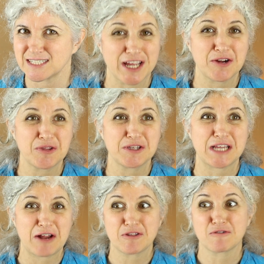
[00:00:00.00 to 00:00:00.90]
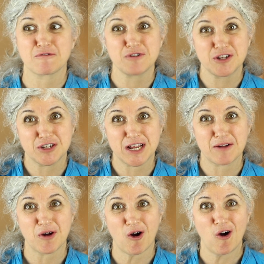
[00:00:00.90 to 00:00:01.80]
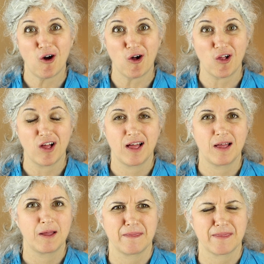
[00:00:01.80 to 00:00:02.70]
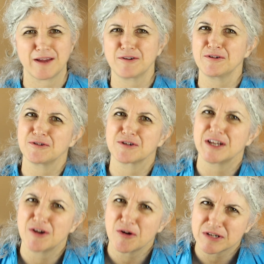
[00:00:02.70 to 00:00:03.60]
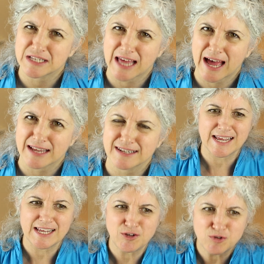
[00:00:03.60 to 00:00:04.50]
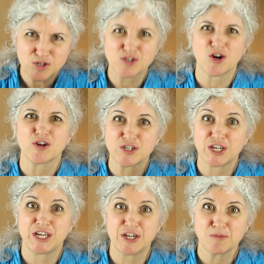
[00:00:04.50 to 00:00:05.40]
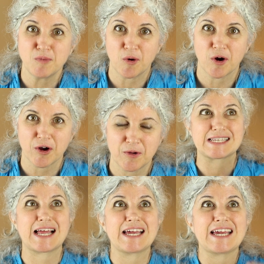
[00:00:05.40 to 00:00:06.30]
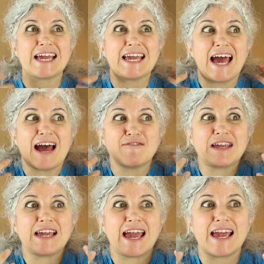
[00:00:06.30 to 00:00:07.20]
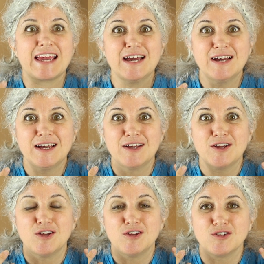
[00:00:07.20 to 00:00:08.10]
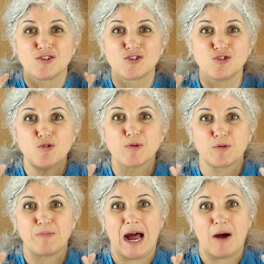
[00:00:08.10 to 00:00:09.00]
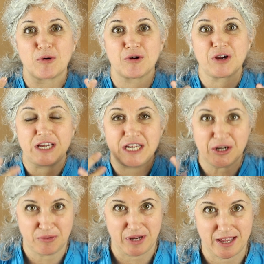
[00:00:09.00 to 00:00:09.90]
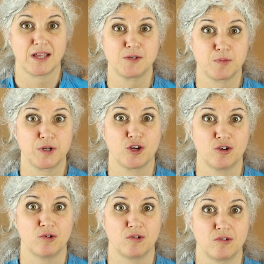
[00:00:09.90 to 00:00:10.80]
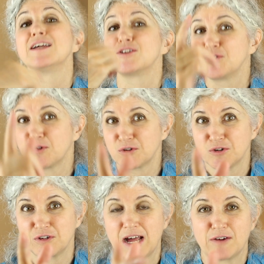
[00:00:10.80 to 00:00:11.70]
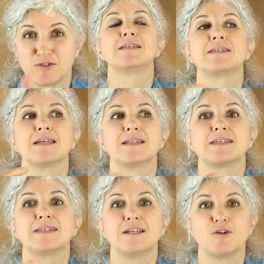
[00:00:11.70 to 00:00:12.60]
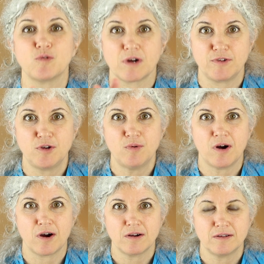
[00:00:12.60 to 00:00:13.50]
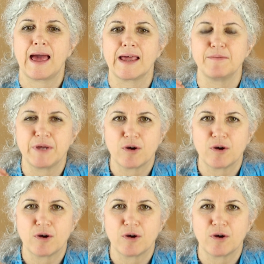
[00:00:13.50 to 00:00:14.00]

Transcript: I hear the sound of the fridge down the hall. I don't usually notice that. You start to hear more. It's like having a superpower hearing. That's pretty cool. It's your turn now. Sit still wherever you are and be